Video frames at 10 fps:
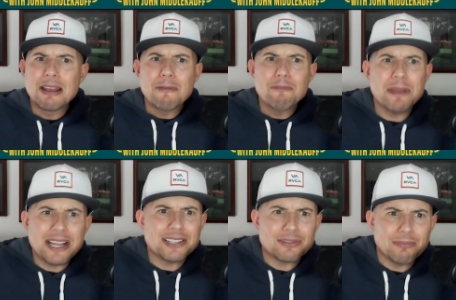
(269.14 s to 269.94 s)

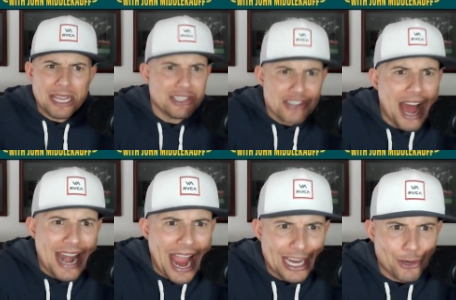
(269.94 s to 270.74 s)
because he's not
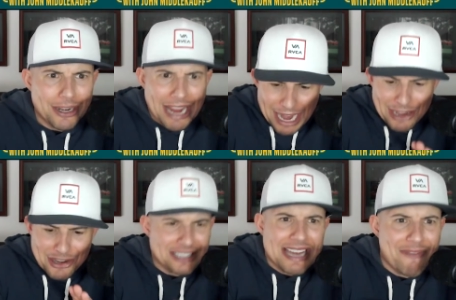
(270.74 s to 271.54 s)
accurate and he
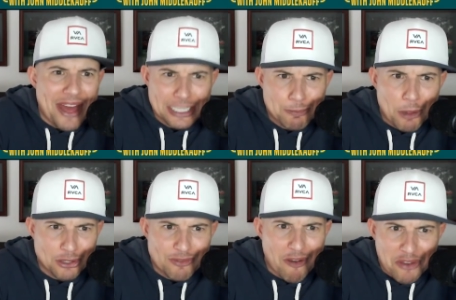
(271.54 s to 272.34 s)
doesn't have that
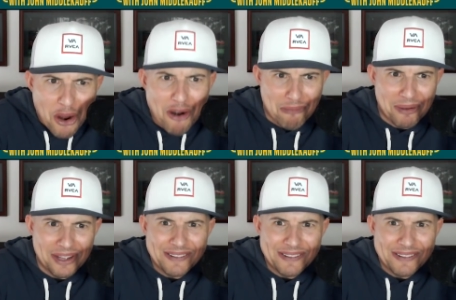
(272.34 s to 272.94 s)
explosive of an arm.